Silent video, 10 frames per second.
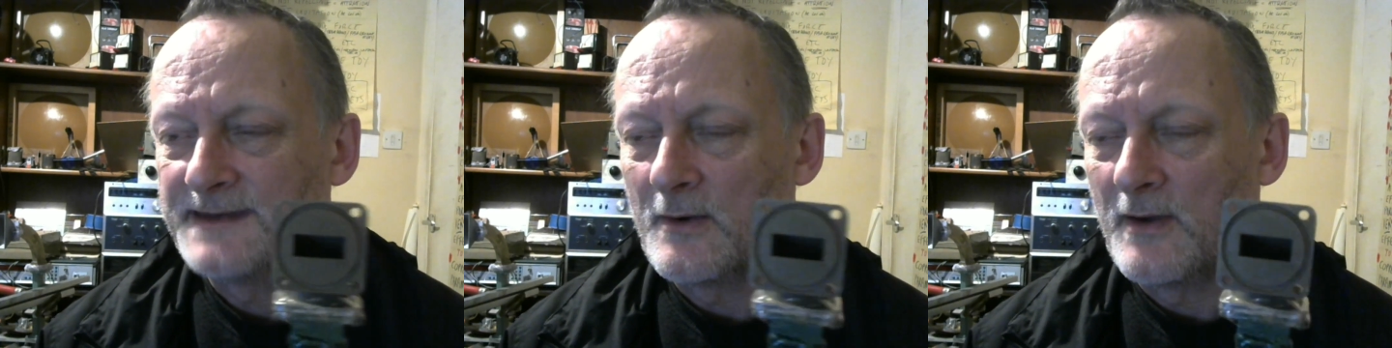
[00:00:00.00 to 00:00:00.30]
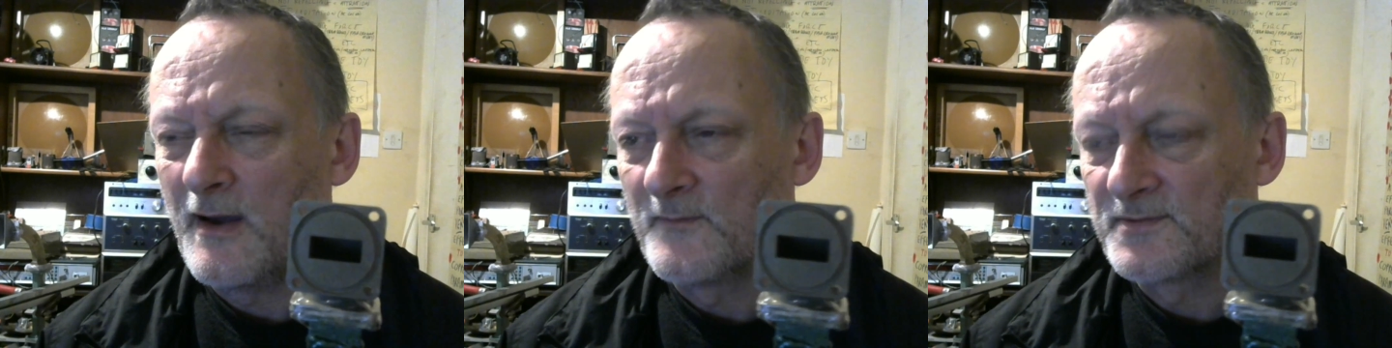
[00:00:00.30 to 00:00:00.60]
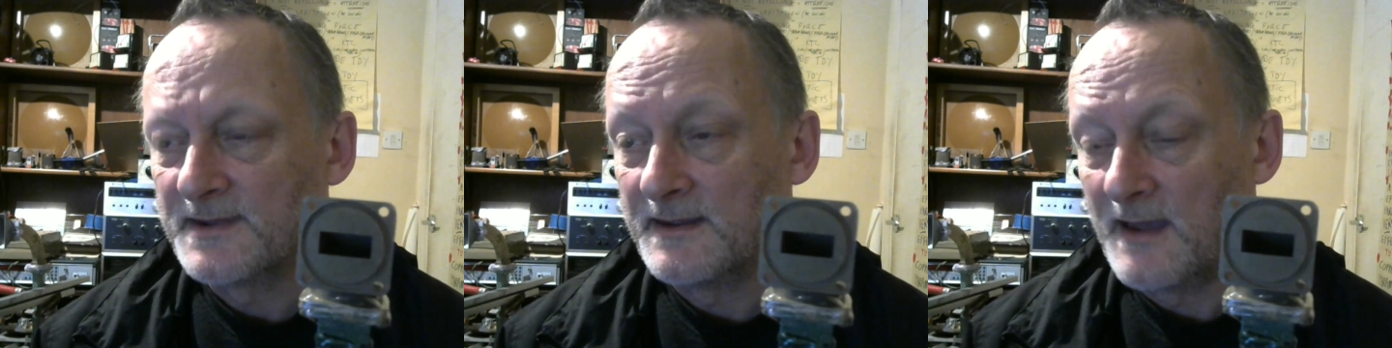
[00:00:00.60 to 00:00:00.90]
Now,
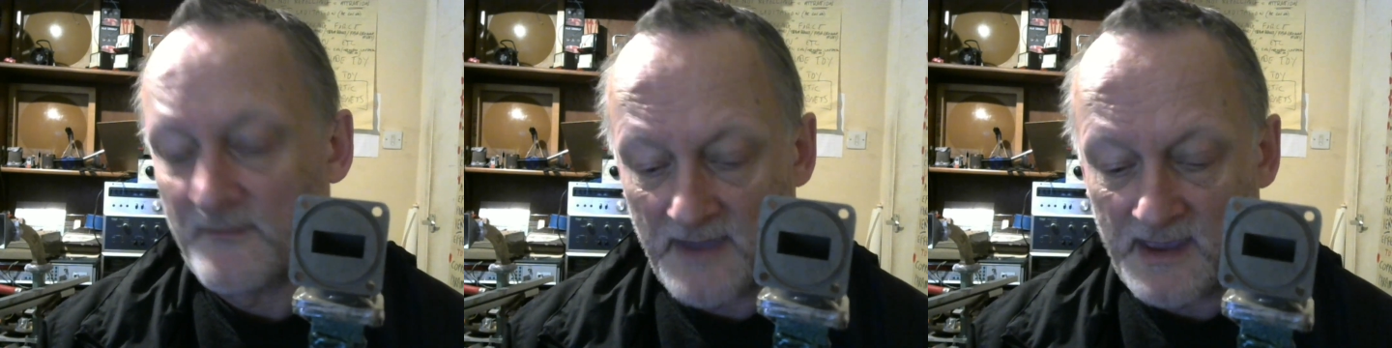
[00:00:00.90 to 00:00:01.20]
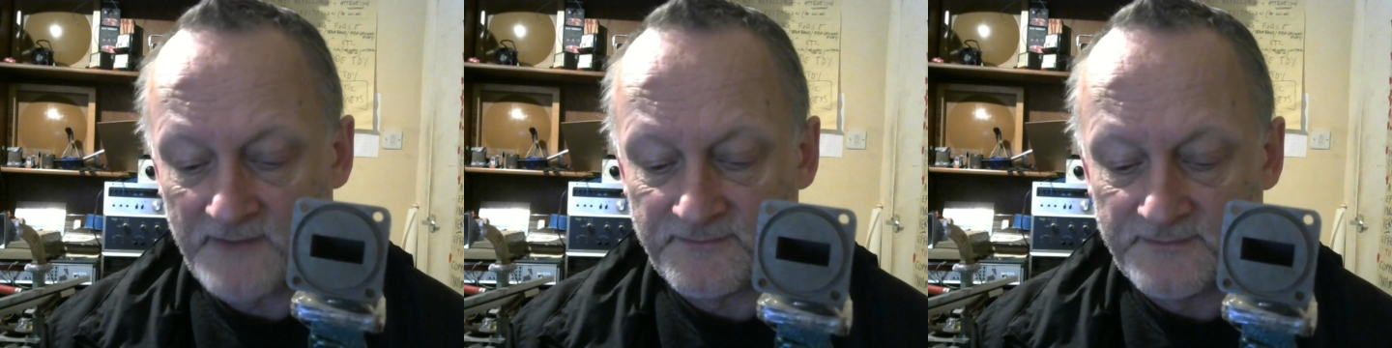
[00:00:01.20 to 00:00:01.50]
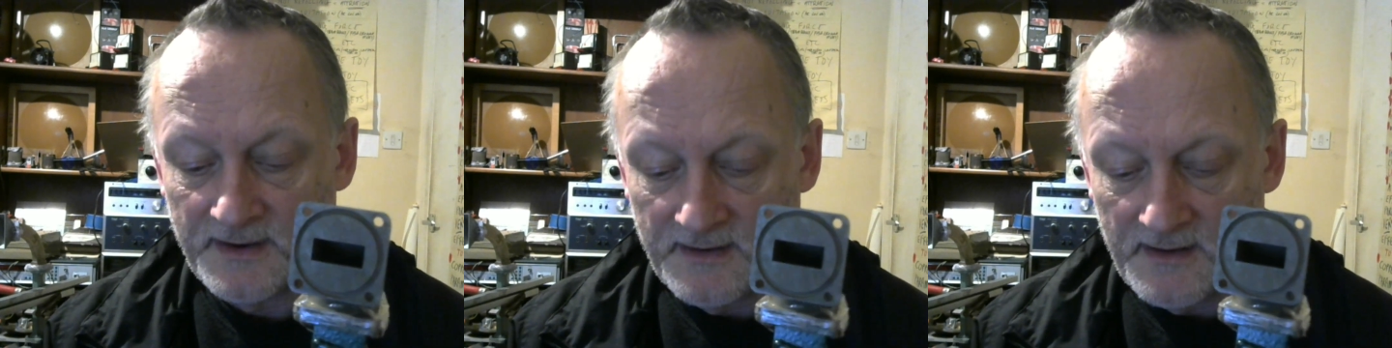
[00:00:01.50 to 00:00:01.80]
obviously, I
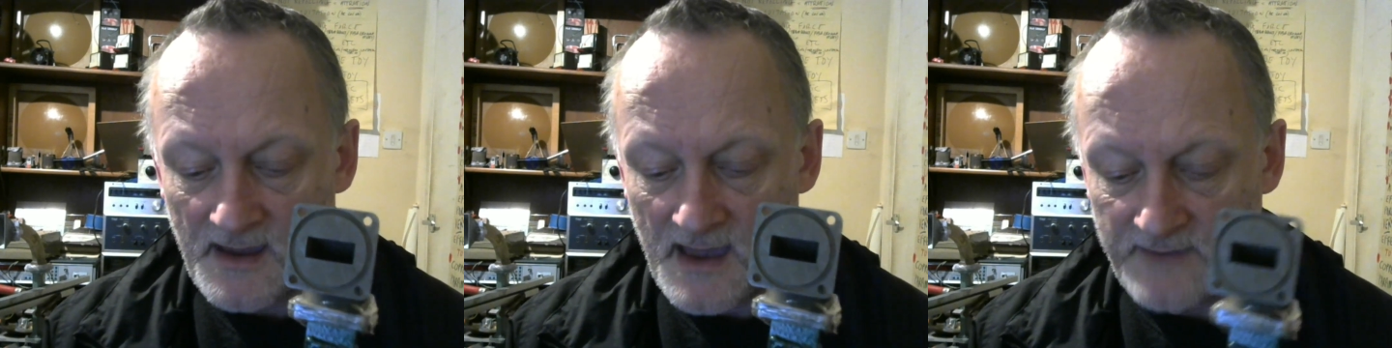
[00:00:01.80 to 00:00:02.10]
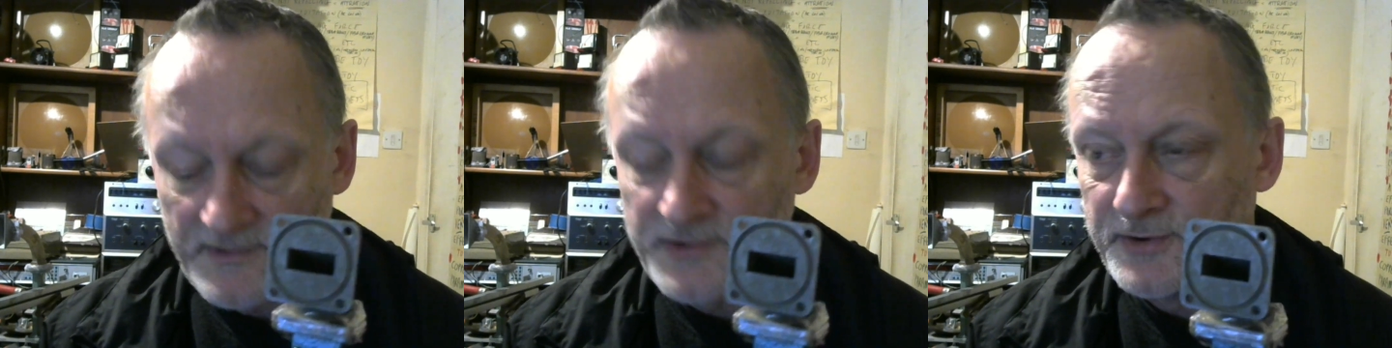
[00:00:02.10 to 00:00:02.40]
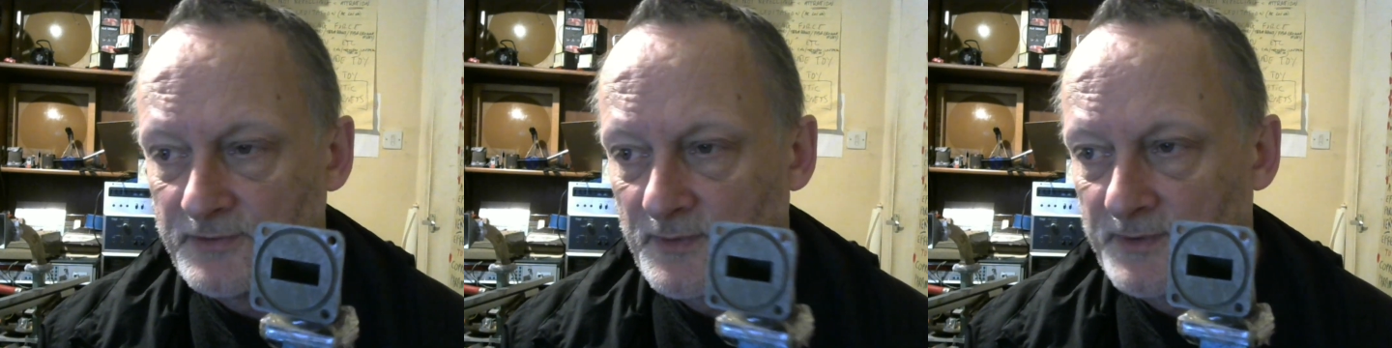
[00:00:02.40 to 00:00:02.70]
have
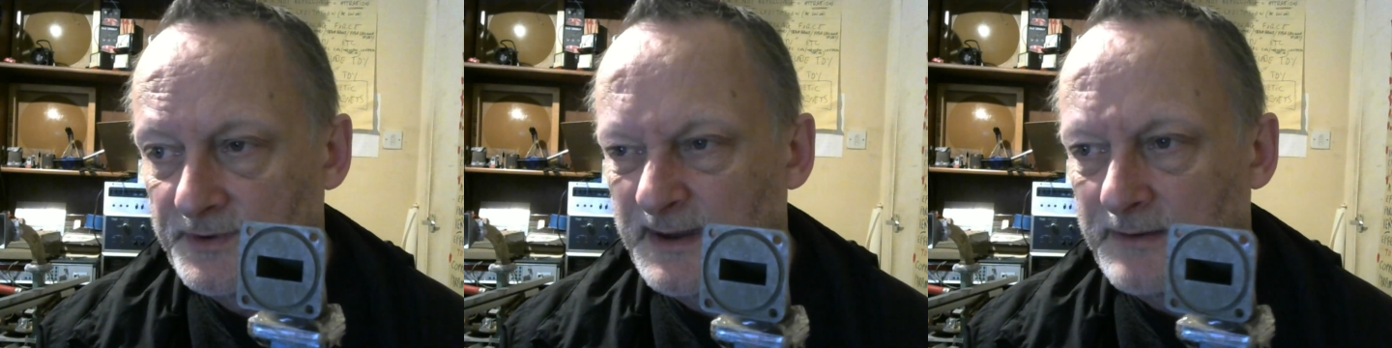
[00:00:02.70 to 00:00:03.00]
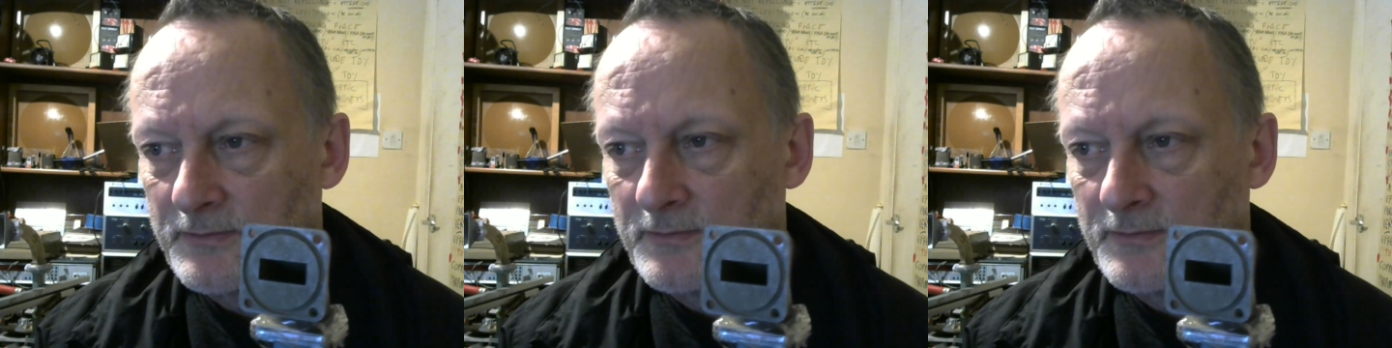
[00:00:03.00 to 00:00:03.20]
issues with the